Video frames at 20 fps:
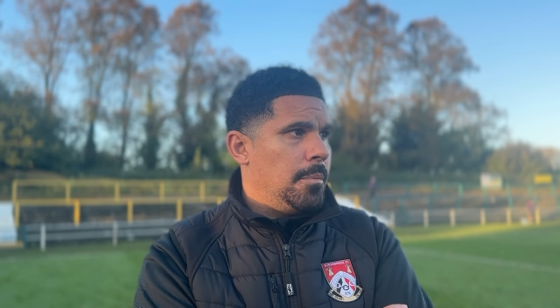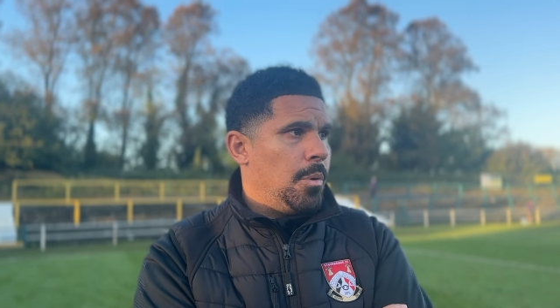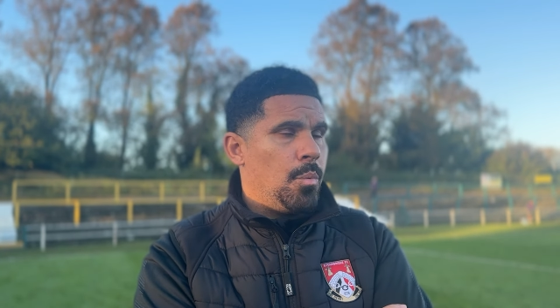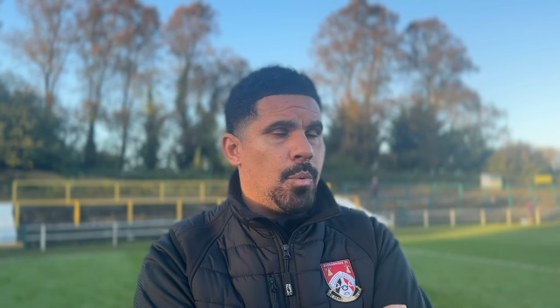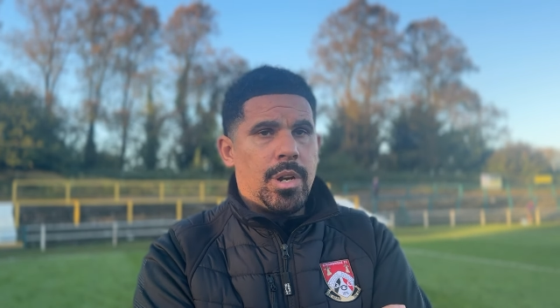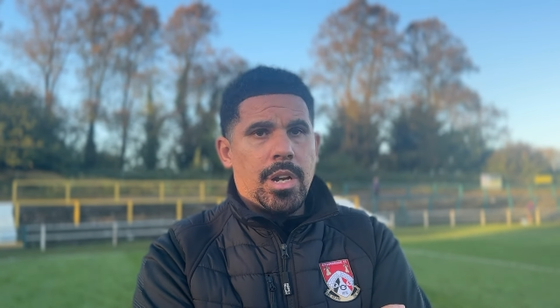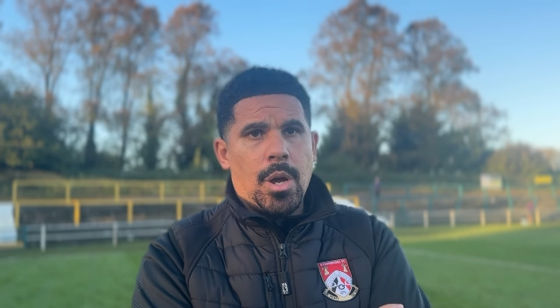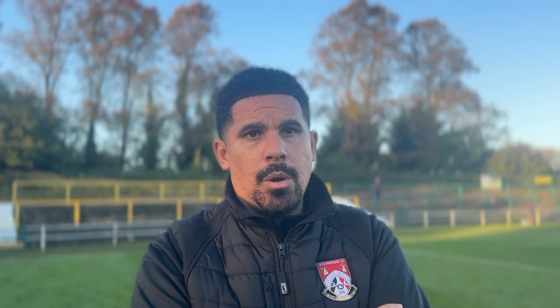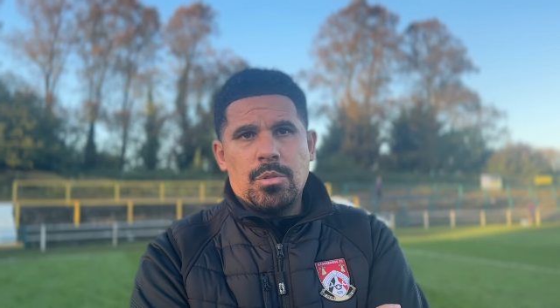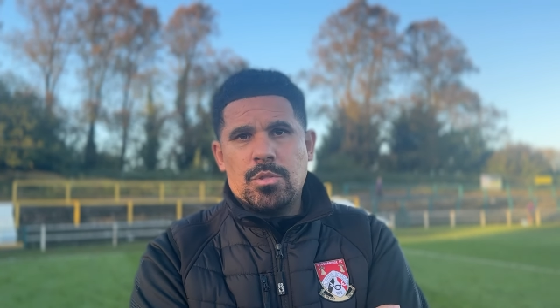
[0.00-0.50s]

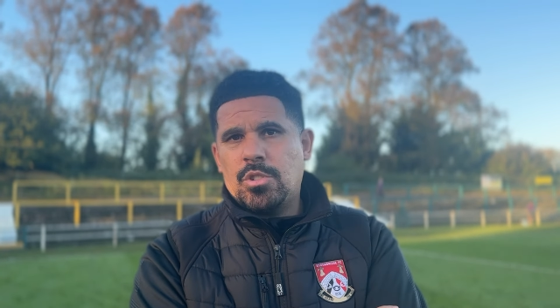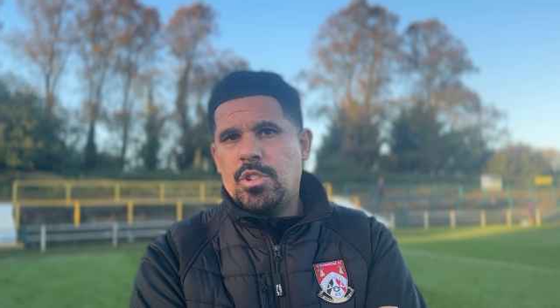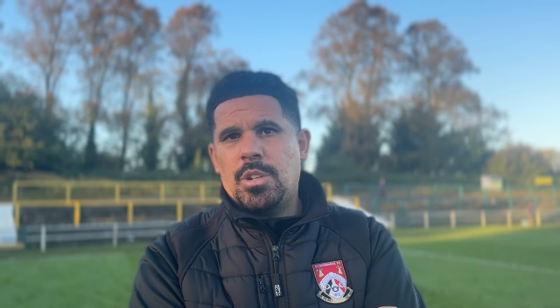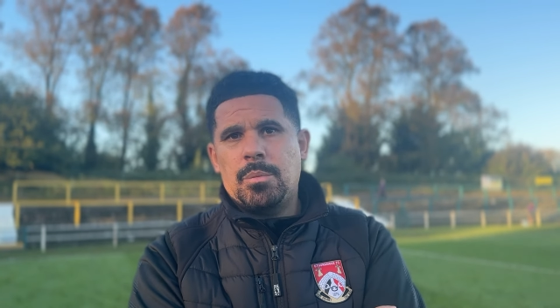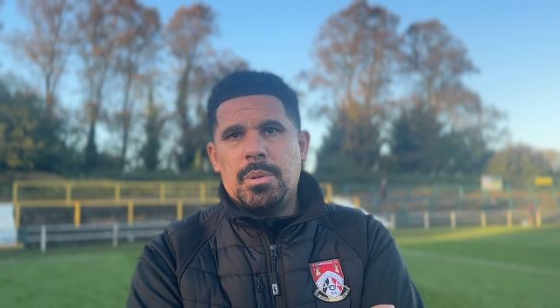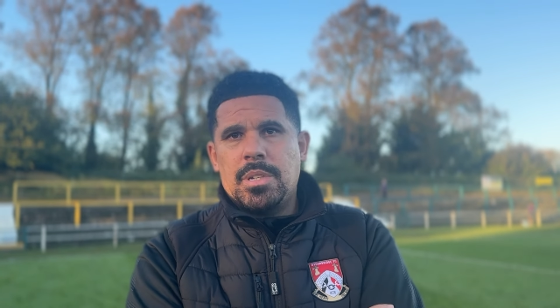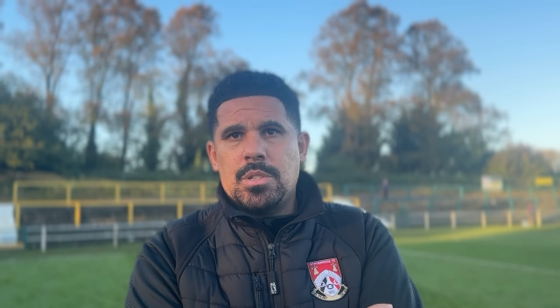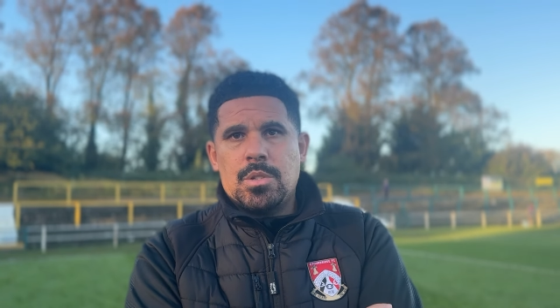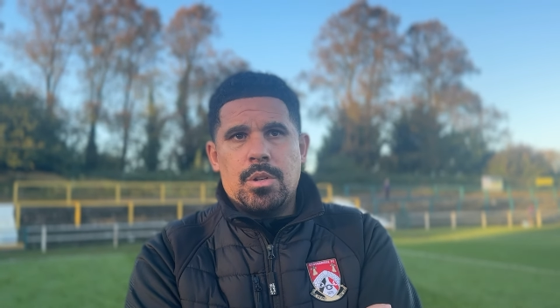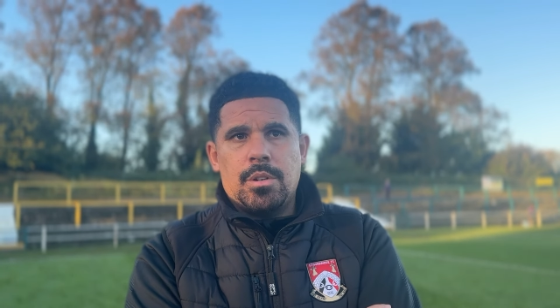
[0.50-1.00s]
We know it's going to
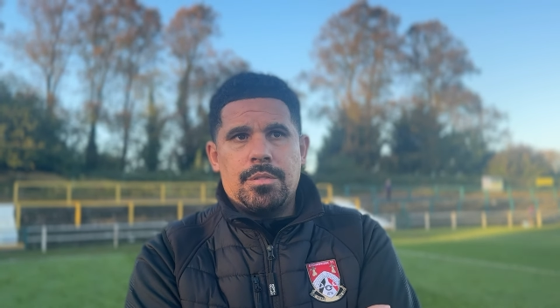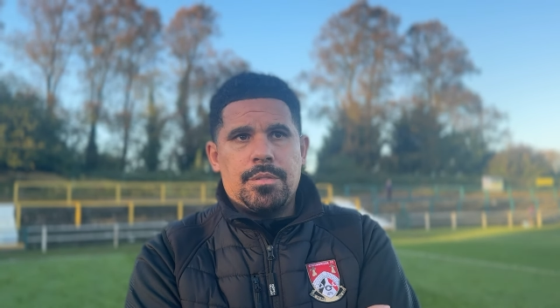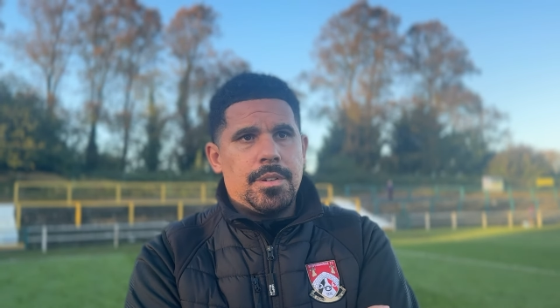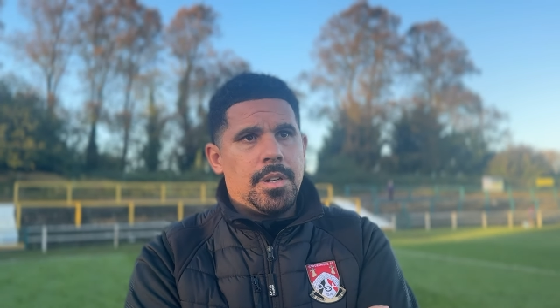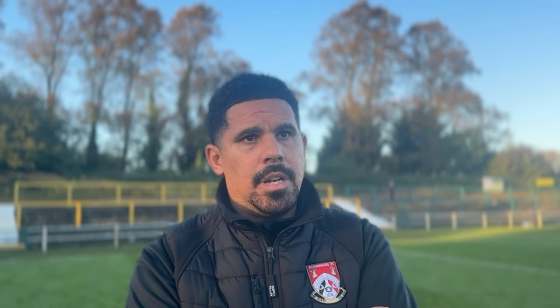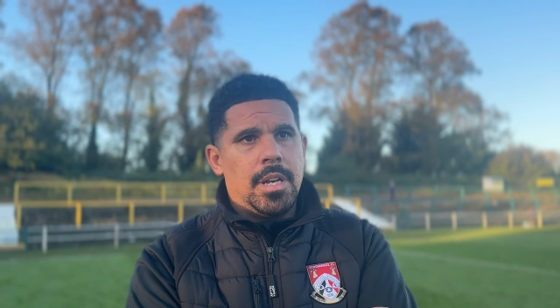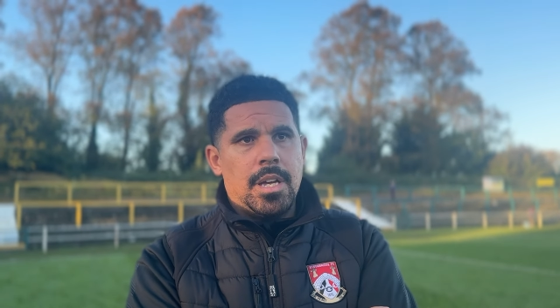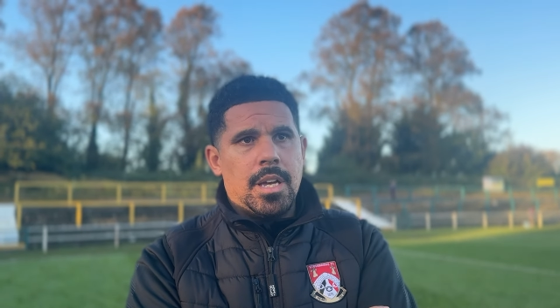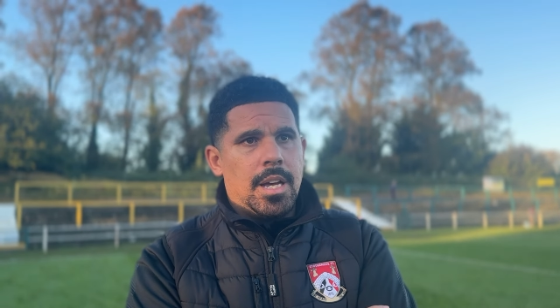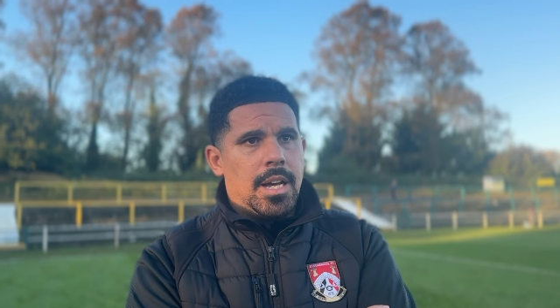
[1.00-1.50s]
be tough,
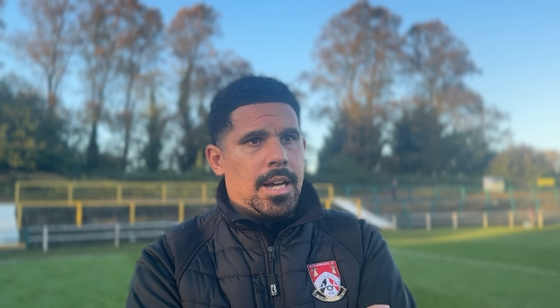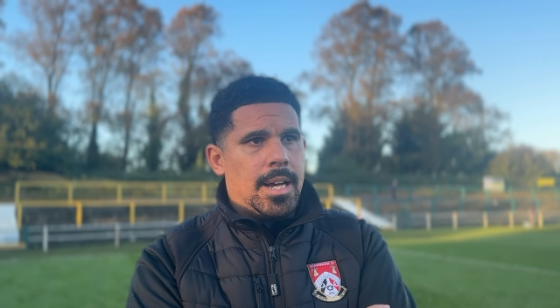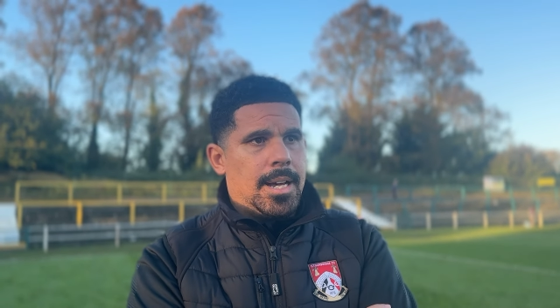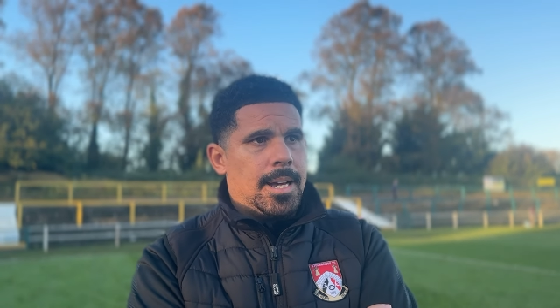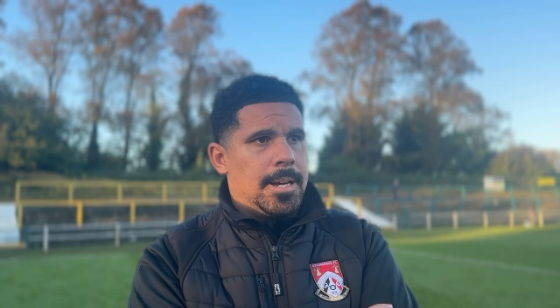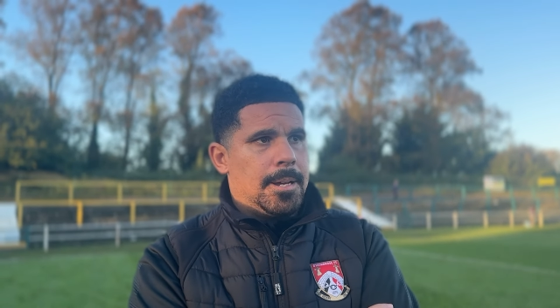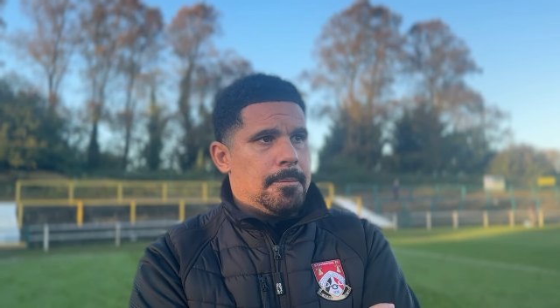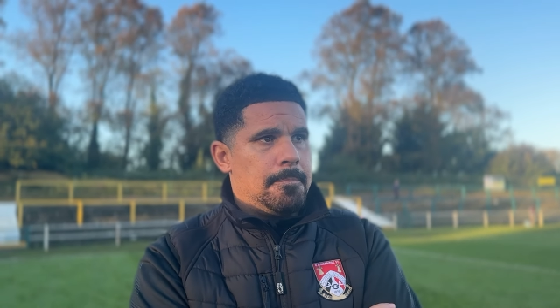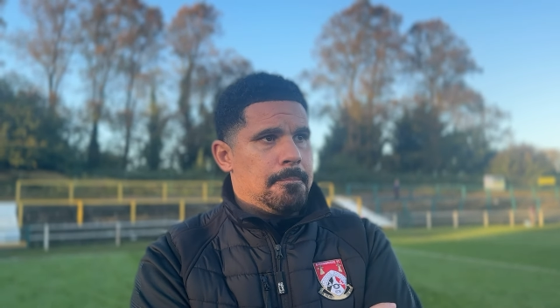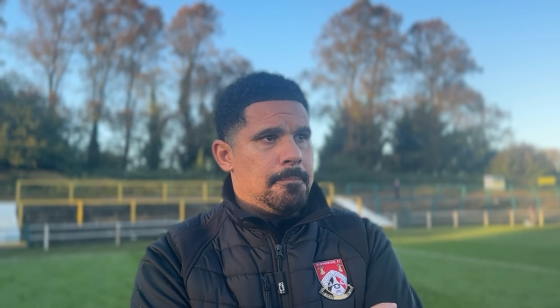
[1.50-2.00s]

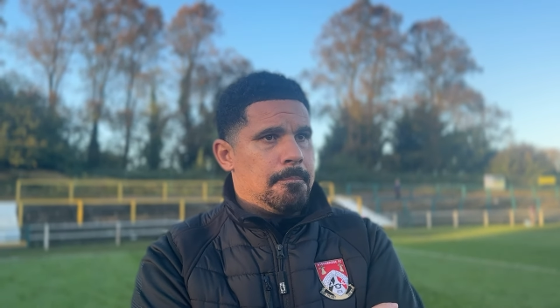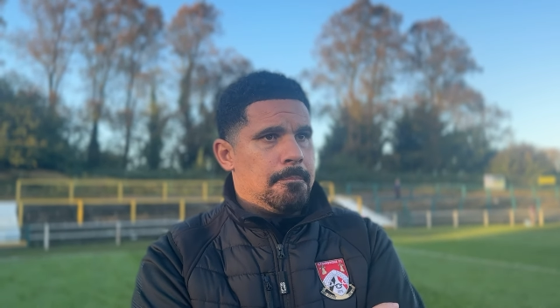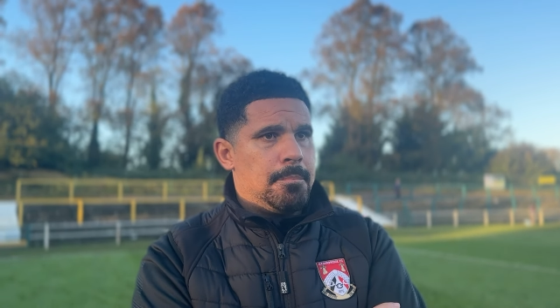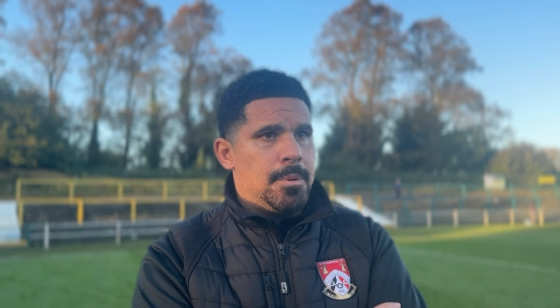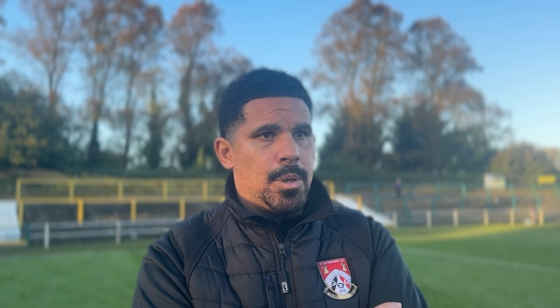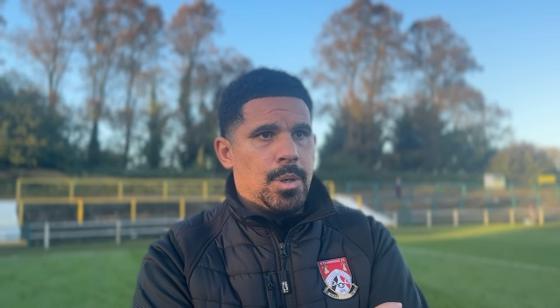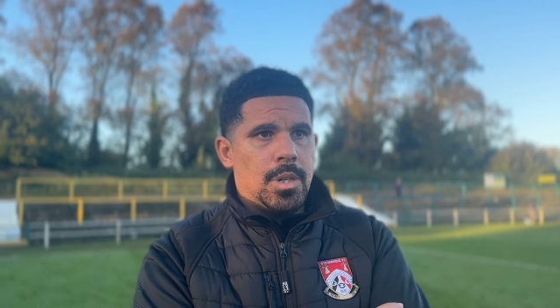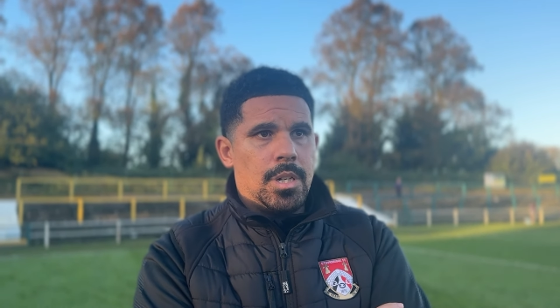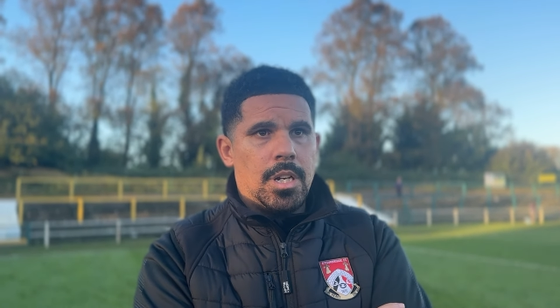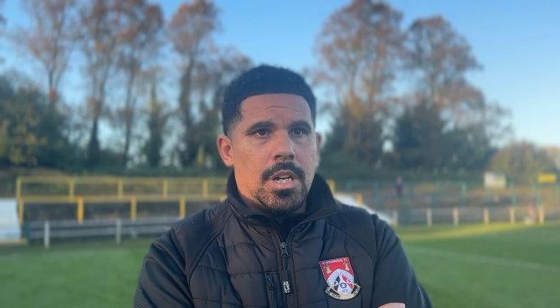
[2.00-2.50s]

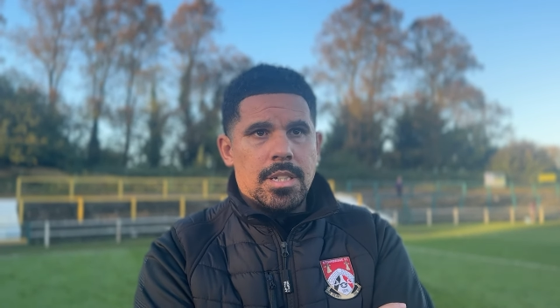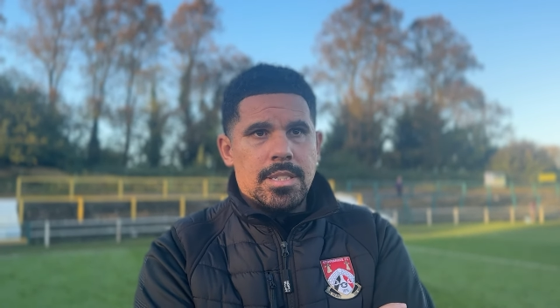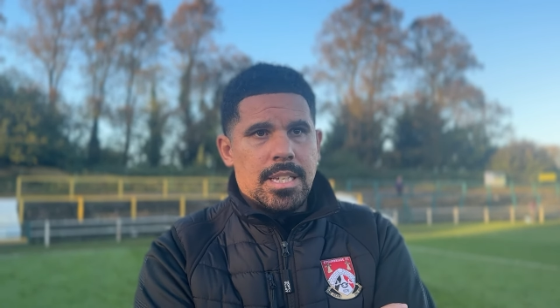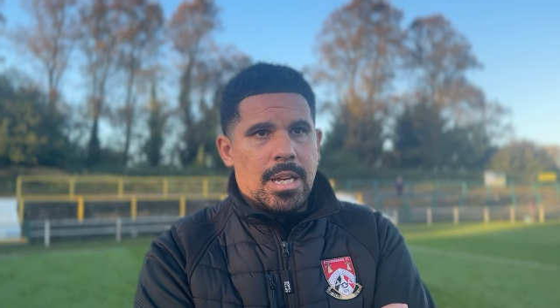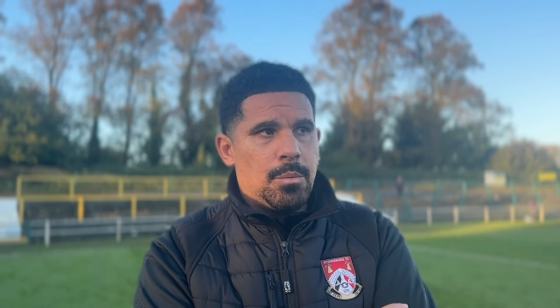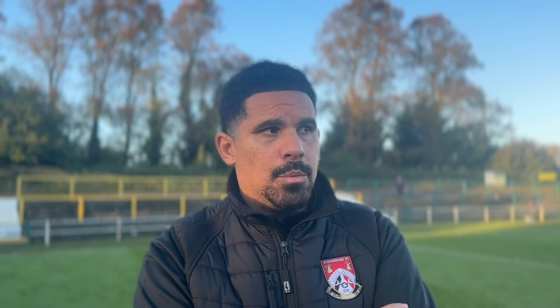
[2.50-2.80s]
but like I say,